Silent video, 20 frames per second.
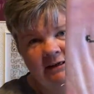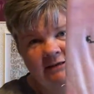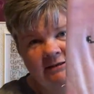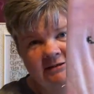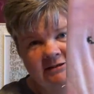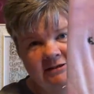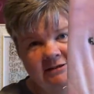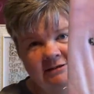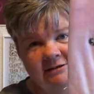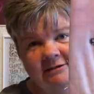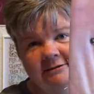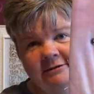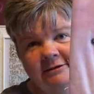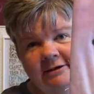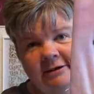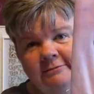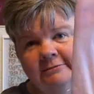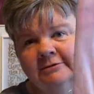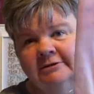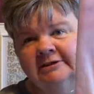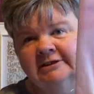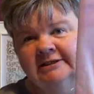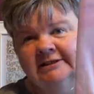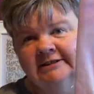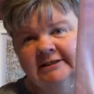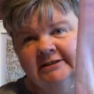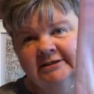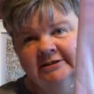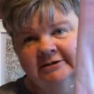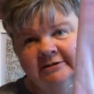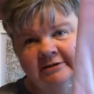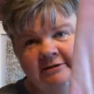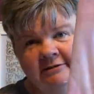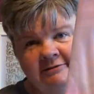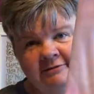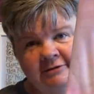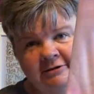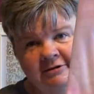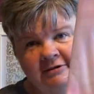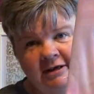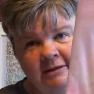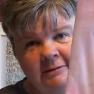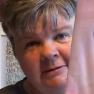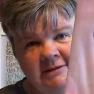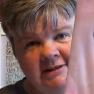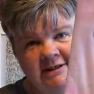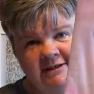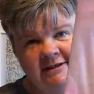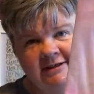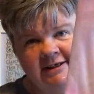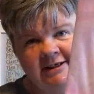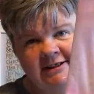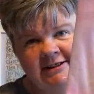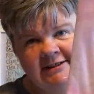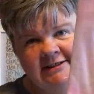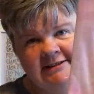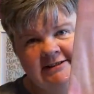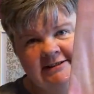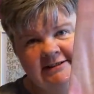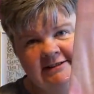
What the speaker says: So I'm going to stitch another 4 hours on this.